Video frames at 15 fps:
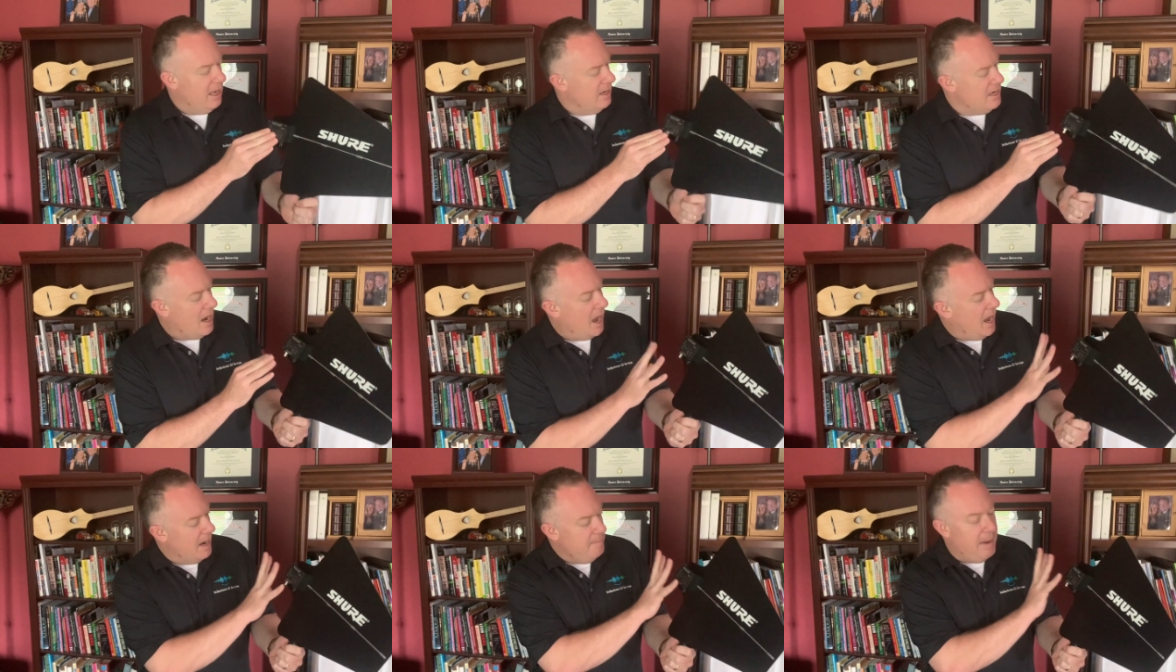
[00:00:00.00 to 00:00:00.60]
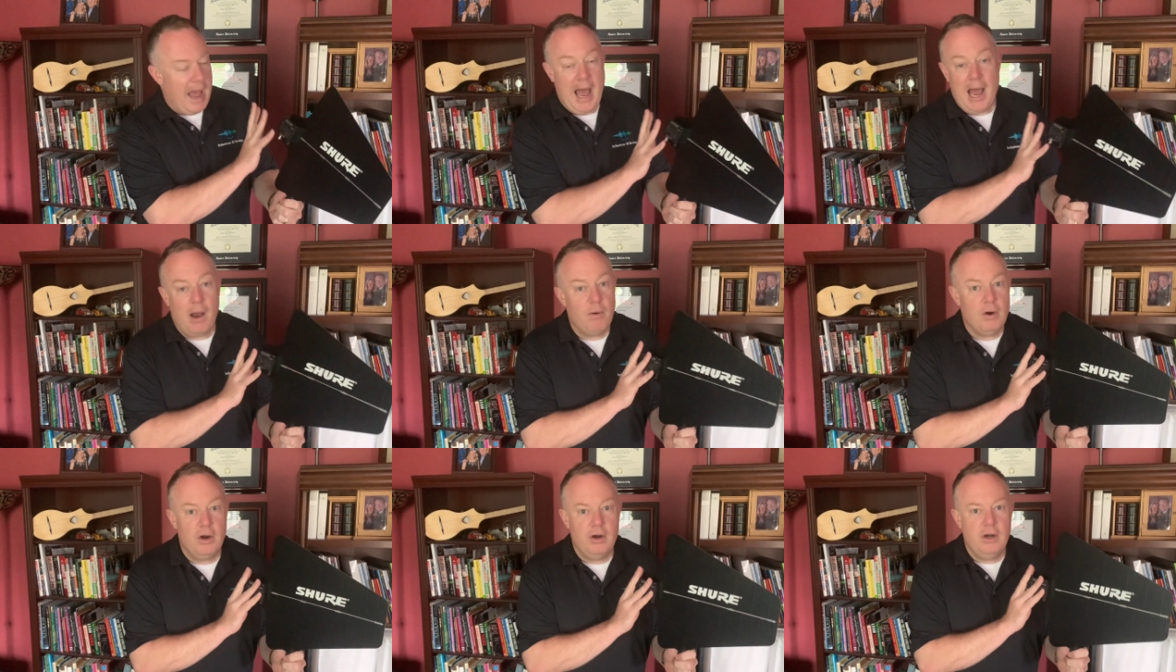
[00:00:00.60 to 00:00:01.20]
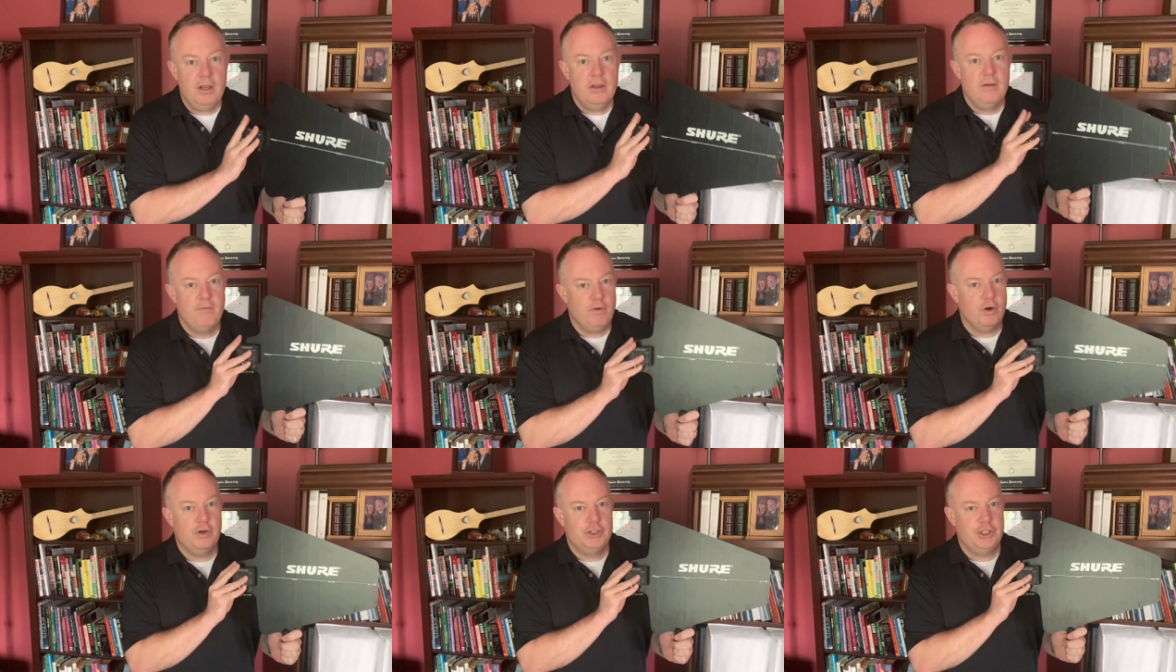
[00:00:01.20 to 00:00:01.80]
non-powered
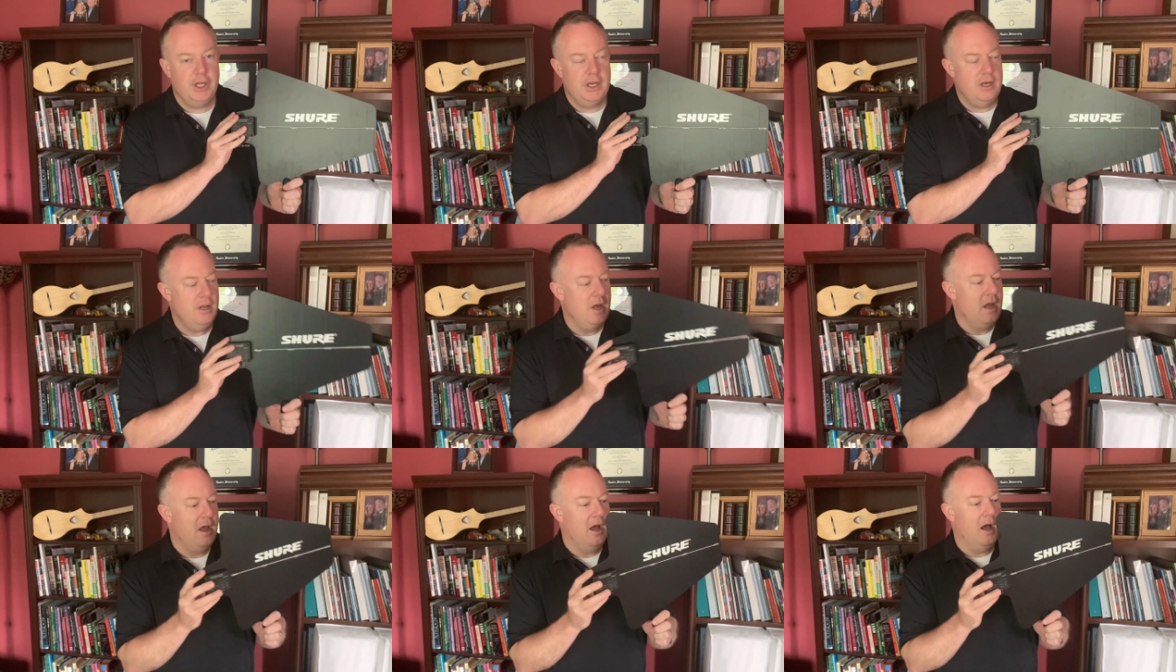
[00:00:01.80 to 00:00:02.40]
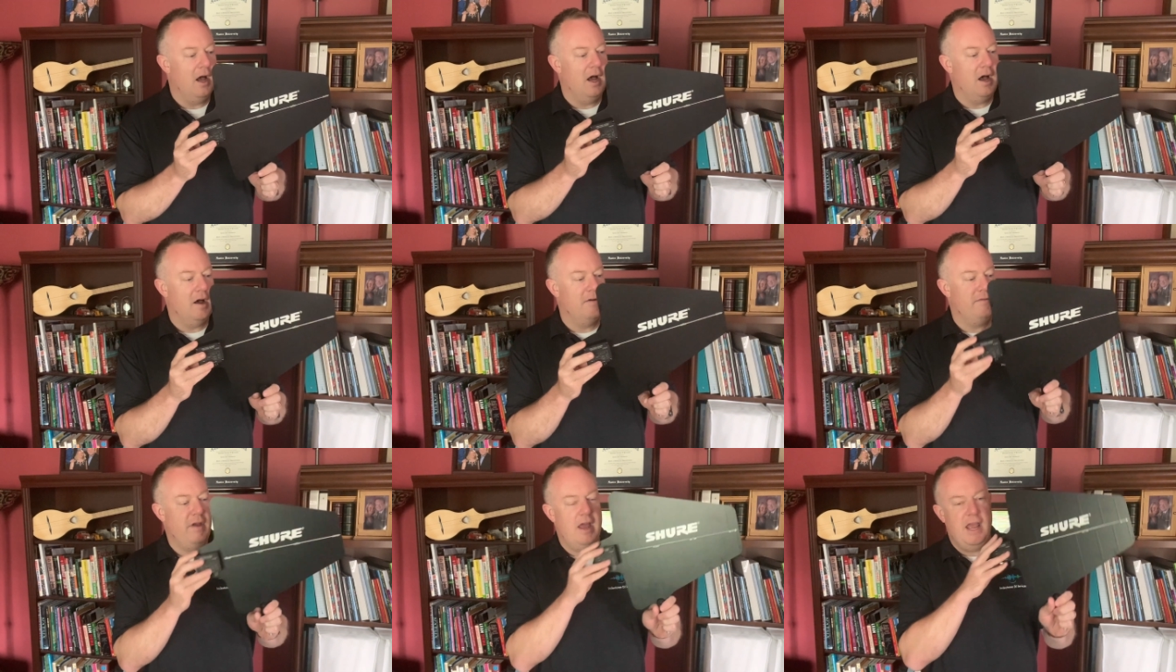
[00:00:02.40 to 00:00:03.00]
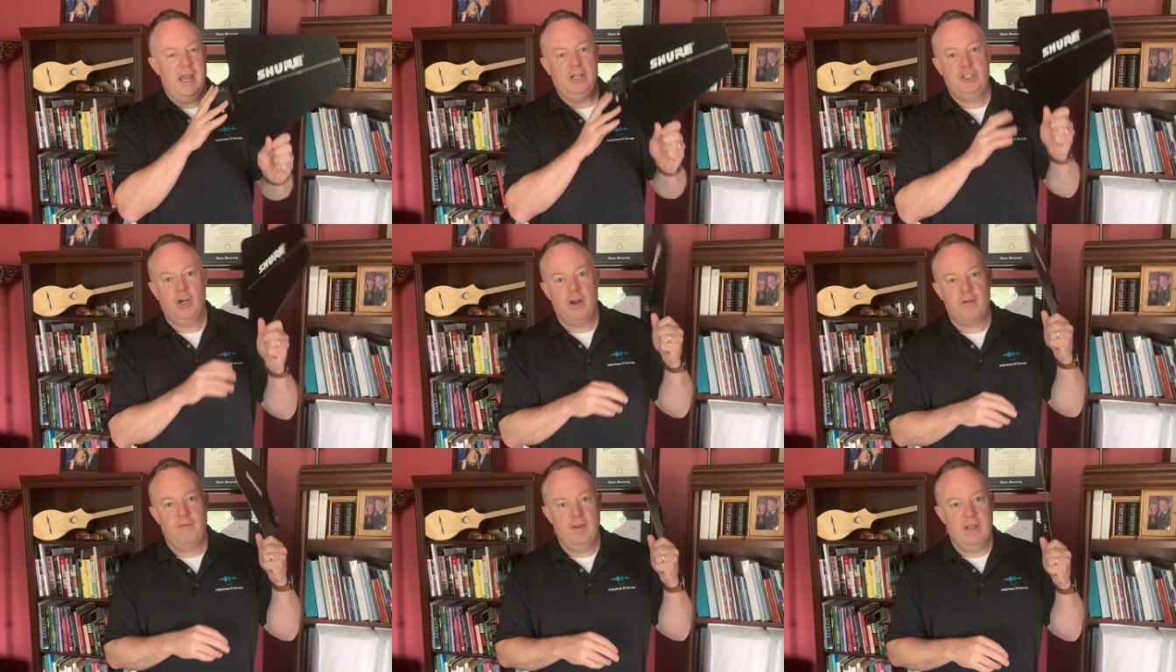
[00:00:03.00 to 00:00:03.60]
version of a
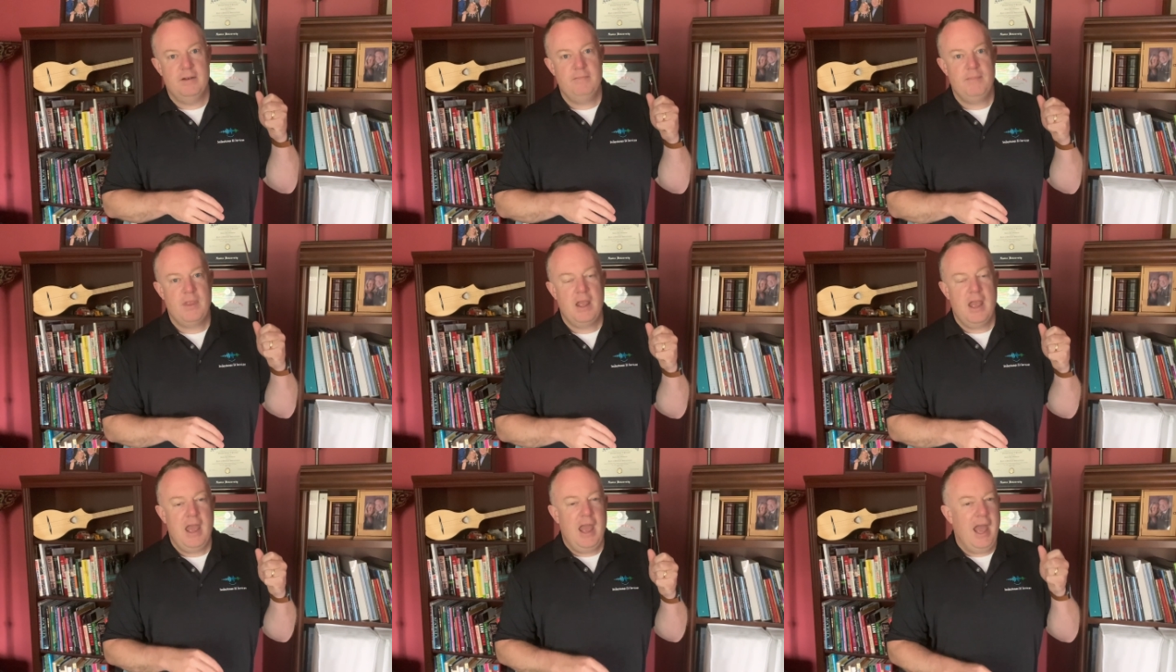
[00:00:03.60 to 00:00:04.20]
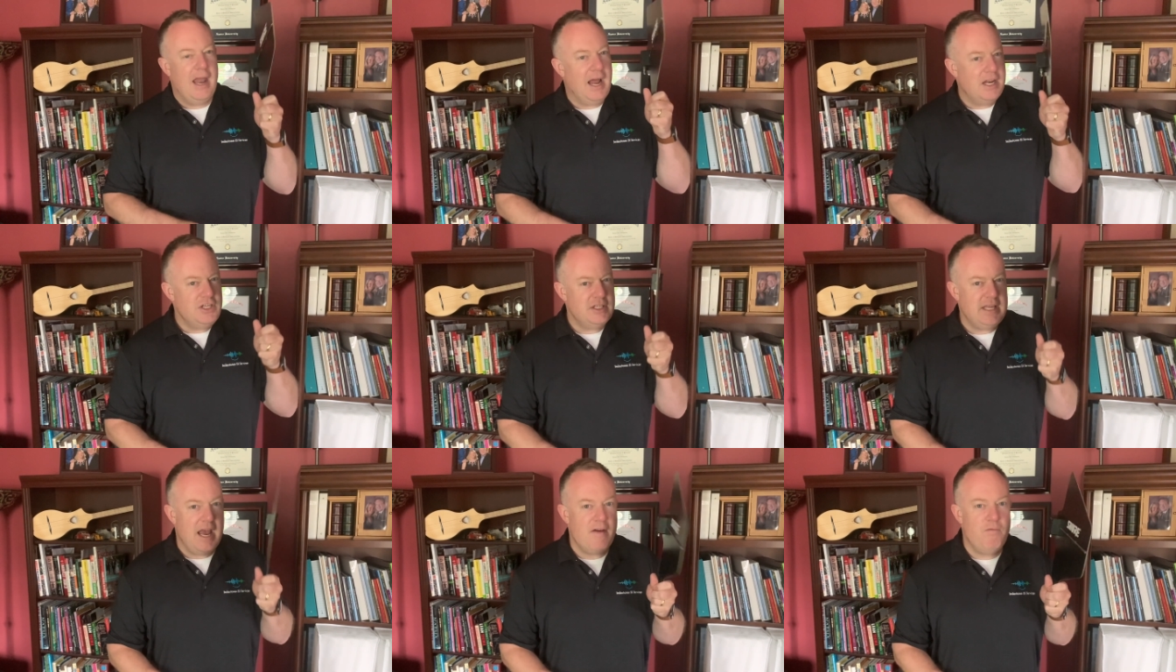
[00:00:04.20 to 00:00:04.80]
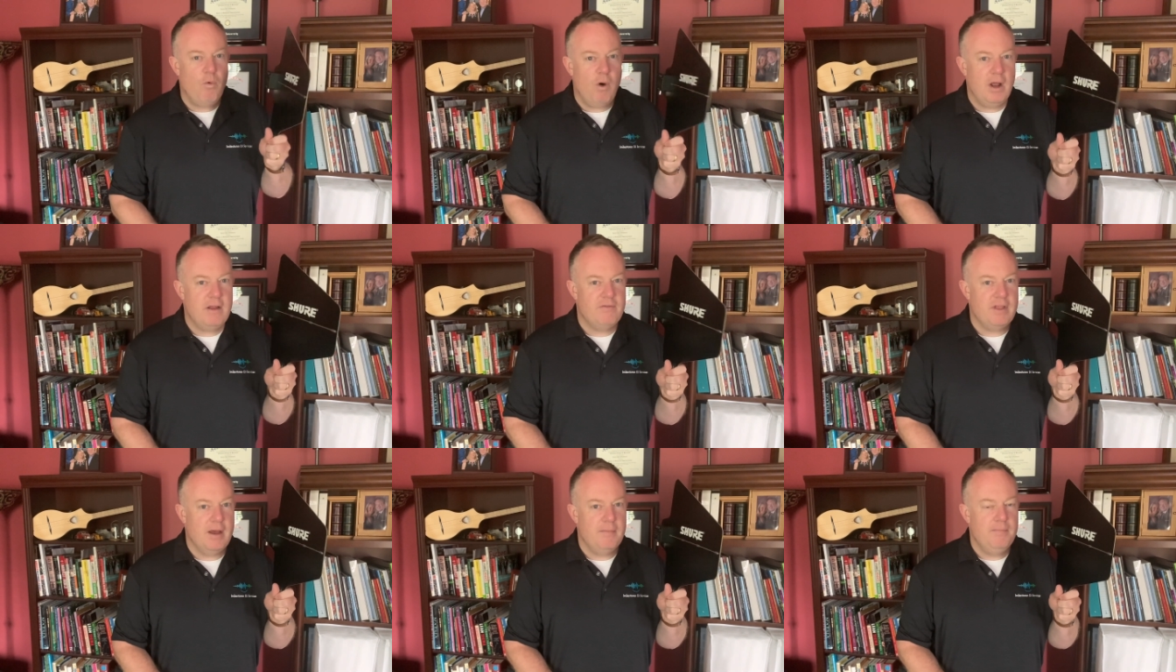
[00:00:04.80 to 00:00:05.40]
shark fin, and I just have one
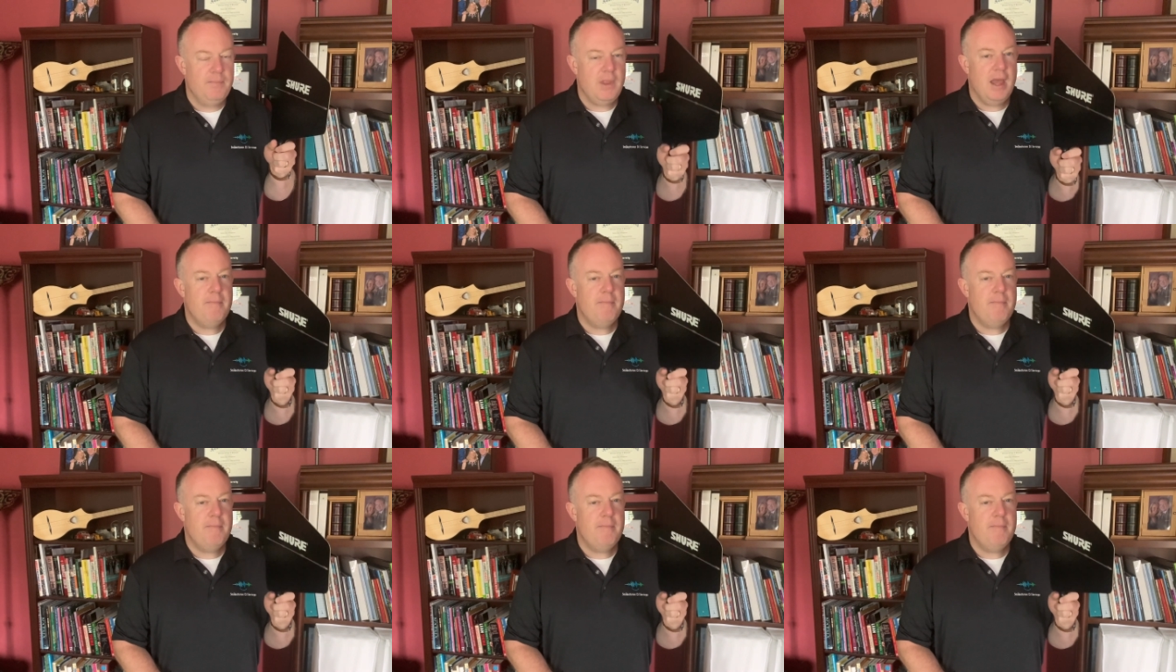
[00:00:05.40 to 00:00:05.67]
of them.